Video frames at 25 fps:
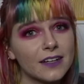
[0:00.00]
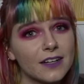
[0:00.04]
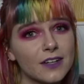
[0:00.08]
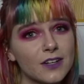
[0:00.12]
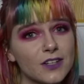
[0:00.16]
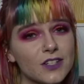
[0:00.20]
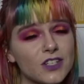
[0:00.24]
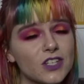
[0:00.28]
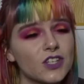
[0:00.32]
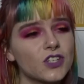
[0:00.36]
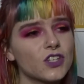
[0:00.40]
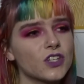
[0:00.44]

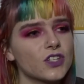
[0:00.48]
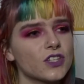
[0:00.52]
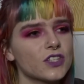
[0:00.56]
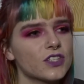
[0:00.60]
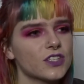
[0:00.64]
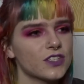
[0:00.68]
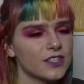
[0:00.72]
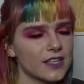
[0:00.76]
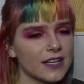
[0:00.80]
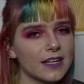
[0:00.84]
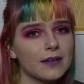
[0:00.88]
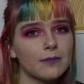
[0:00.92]
to just
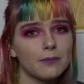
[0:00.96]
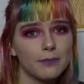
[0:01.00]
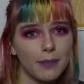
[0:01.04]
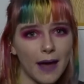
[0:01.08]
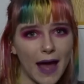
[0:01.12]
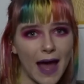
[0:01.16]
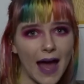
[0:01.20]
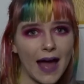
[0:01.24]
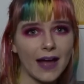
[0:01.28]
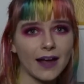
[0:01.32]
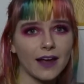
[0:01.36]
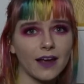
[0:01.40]
sit
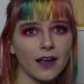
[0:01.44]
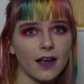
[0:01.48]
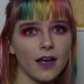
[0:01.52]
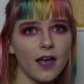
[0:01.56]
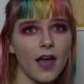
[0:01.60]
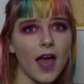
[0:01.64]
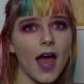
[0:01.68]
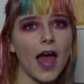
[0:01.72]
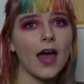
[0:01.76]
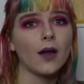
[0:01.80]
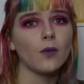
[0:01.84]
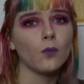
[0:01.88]
back
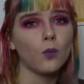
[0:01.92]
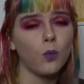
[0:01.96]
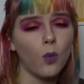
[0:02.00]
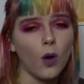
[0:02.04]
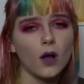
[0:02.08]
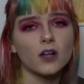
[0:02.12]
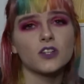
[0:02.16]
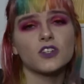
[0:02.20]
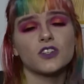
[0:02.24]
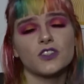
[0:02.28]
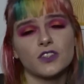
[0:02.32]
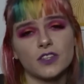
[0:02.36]
and
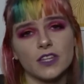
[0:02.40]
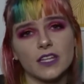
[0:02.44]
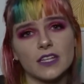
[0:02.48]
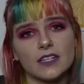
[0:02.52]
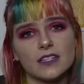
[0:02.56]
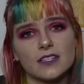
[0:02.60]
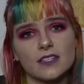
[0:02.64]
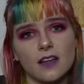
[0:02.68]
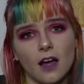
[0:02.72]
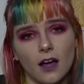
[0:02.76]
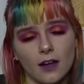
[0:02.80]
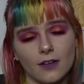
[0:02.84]
watch
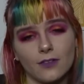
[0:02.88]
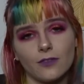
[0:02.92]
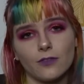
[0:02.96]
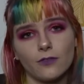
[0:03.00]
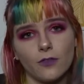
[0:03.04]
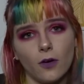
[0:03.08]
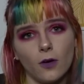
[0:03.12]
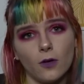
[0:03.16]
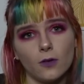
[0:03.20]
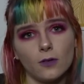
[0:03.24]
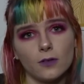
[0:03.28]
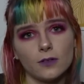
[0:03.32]
this
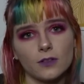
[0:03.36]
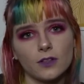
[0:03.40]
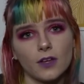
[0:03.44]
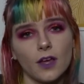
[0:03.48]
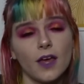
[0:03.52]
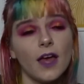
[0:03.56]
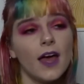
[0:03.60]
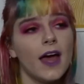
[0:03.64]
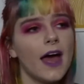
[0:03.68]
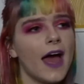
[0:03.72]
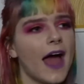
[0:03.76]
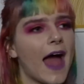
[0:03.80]
unfold?
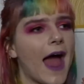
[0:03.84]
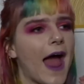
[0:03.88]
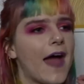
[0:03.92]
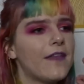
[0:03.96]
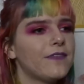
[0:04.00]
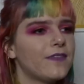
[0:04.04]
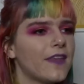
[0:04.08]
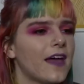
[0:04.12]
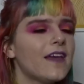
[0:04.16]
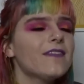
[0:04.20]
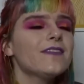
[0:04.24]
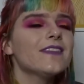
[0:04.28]
And
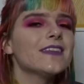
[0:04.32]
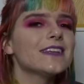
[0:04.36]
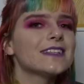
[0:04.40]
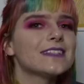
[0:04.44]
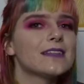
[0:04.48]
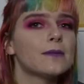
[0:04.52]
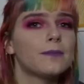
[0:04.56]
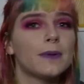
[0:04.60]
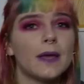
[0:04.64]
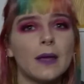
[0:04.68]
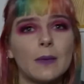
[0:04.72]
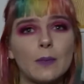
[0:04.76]
then there's the
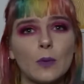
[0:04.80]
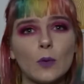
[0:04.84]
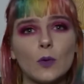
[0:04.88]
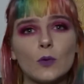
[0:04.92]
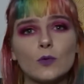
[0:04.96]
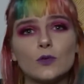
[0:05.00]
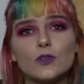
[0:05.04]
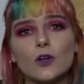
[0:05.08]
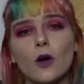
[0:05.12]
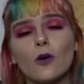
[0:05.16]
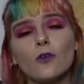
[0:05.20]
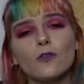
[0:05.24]
people who
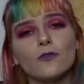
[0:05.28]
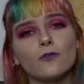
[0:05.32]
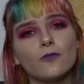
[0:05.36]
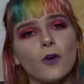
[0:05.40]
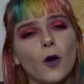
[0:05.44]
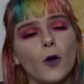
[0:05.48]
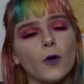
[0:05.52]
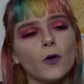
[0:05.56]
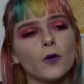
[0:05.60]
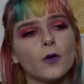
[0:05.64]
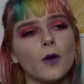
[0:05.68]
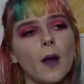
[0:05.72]
don't
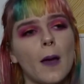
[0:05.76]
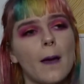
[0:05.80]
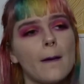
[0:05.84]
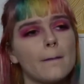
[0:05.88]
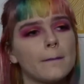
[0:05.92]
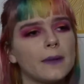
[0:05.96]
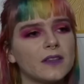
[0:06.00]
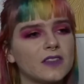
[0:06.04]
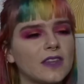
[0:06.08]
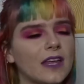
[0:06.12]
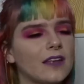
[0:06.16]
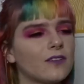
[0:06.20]
vote
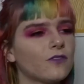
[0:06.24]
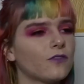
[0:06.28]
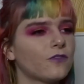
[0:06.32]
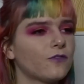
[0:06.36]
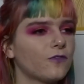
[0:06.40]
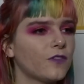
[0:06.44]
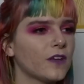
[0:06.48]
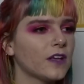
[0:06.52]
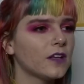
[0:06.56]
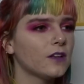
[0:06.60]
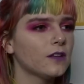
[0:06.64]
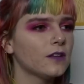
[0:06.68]
but then
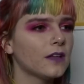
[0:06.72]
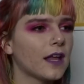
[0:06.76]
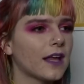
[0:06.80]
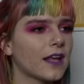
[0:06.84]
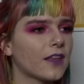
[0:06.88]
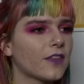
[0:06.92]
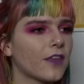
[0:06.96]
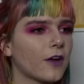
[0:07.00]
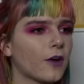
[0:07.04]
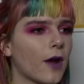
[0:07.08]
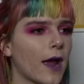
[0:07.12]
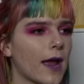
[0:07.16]
feel like
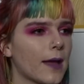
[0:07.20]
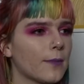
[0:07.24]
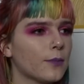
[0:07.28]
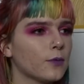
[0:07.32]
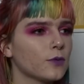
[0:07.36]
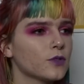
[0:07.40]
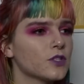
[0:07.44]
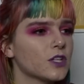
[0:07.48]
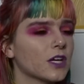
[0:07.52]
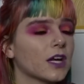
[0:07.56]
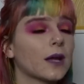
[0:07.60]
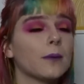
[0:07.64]
they're able
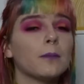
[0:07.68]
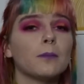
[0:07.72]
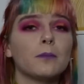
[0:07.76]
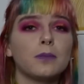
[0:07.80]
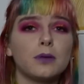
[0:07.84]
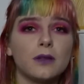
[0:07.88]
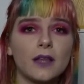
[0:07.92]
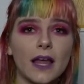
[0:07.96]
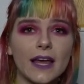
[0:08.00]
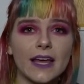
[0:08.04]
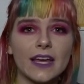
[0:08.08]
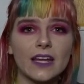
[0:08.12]
to
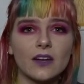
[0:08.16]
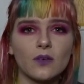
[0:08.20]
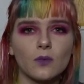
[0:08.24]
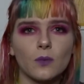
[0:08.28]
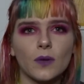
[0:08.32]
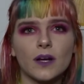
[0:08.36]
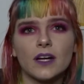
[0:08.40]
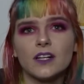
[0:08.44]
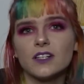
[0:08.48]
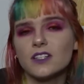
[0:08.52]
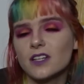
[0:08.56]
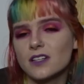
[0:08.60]
complain when
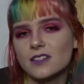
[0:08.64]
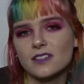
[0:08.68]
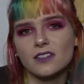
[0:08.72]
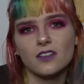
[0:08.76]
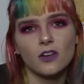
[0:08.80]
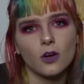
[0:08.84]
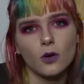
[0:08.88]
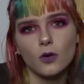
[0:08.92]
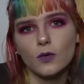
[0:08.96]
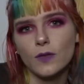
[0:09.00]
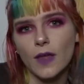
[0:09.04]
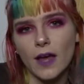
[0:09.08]
it doesn't
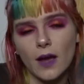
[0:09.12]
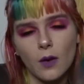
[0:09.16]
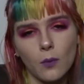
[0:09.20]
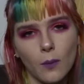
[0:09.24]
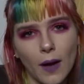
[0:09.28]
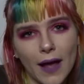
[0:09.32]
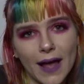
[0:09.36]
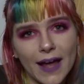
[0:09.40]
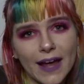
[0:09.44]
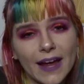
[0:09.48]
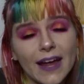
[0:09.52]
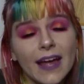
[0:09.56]
go their
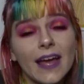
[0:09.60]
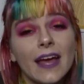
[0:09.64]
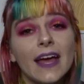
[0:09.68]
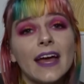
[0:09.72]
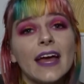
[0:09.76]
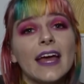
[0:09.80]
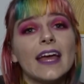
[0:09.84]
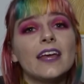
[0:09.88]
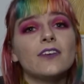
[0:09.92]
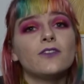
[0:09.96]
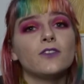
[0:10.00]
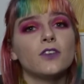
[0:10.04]
way.
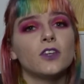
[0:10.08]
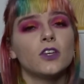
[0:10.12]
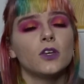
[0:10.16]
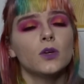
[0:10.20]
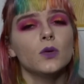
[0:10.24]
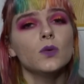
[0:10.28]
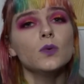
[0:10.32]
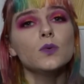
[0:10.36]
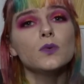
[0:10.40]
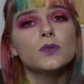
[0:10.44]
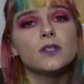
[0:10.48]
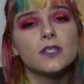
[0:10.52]
If
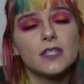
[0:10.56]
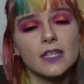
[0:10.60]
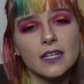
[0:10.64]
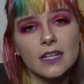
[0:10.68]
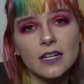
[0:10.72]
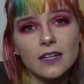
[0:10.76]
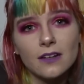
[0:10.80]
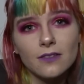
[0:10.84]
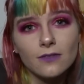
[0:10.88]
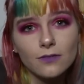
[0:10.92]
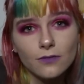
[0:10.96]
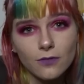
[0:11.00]
you
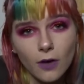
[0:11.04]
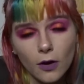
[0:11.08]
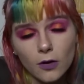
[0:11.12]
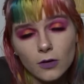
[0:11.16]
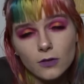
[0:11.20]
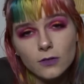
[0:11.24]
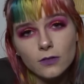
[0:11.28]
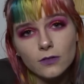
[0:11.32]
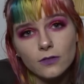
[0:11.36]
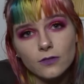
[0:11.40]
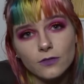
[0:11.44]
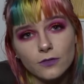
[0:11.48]
didn't
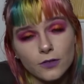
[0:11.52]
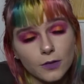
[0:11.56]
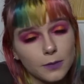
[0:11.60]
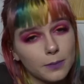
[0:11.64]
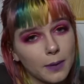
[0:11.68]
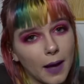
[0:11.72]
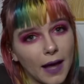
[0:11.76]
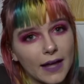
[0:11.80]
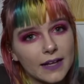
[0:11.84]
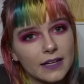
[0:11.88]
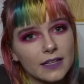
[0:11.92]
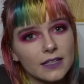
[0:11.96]
vote for
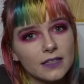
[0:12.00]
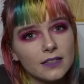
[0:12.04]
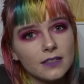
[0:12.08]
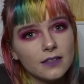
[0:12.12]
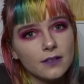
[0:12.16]
Biden